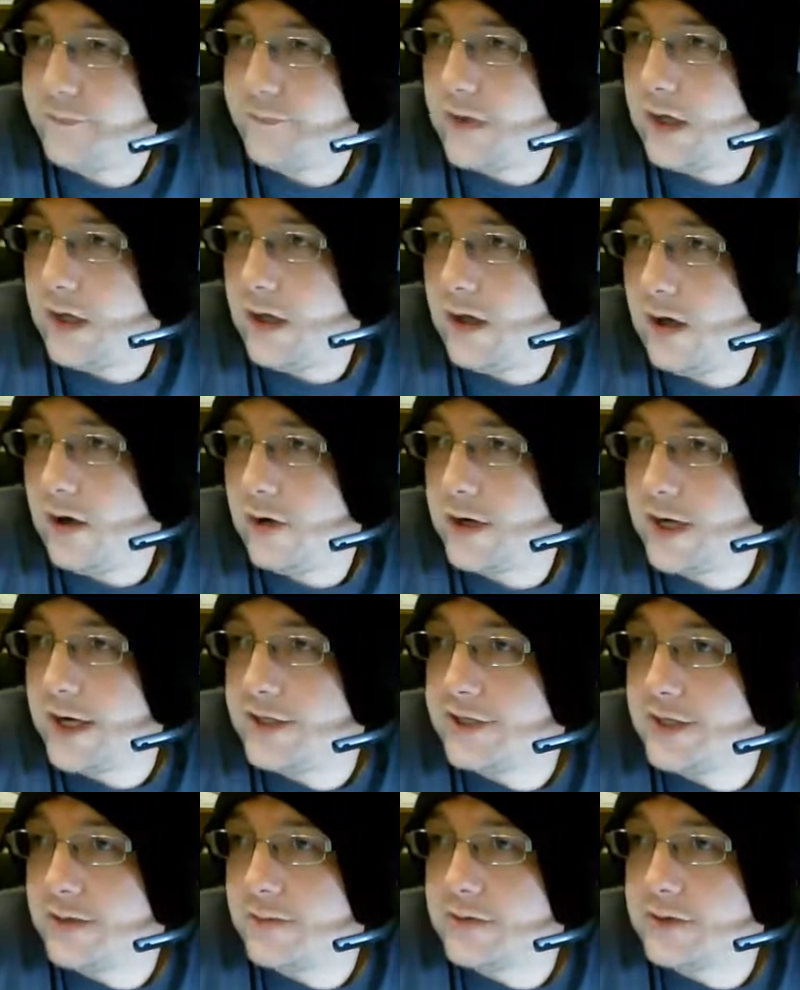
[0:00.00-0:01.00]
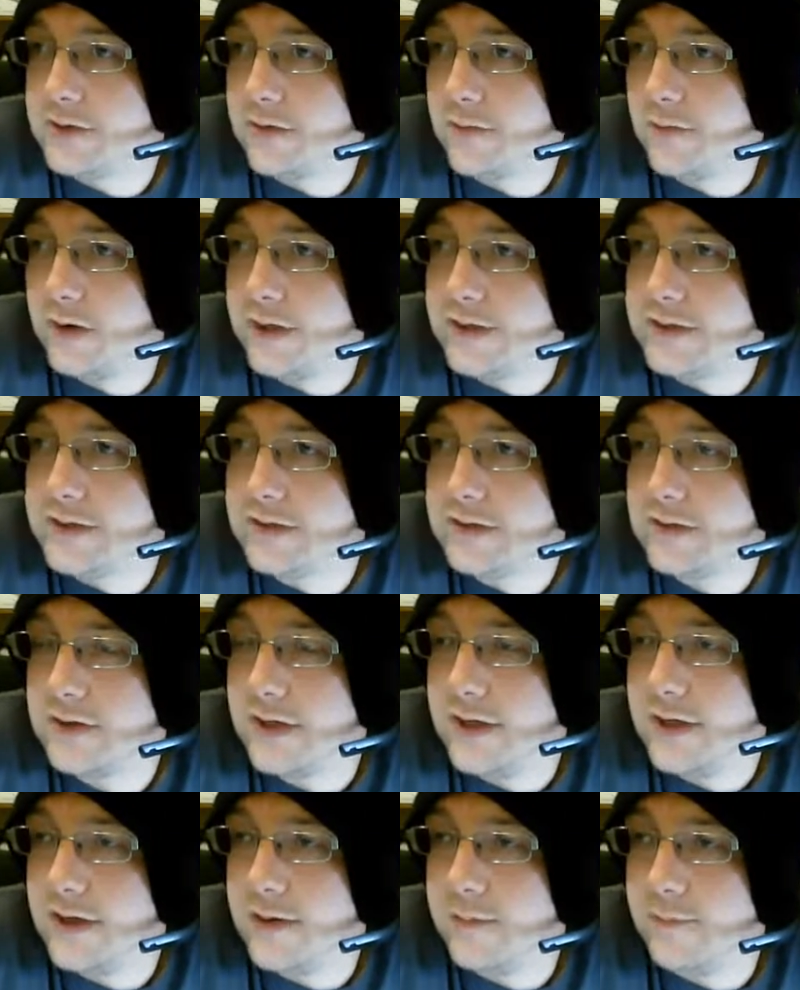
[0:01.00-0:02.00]
Okay, James, no worries.
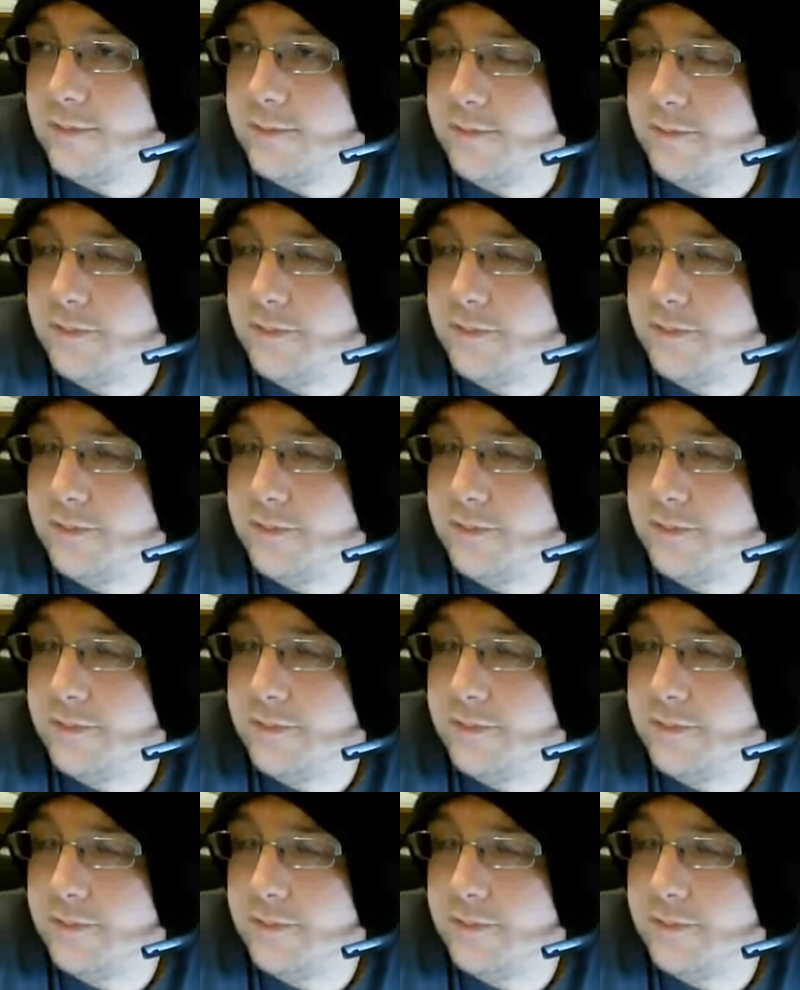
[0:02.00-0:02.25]
Yeah,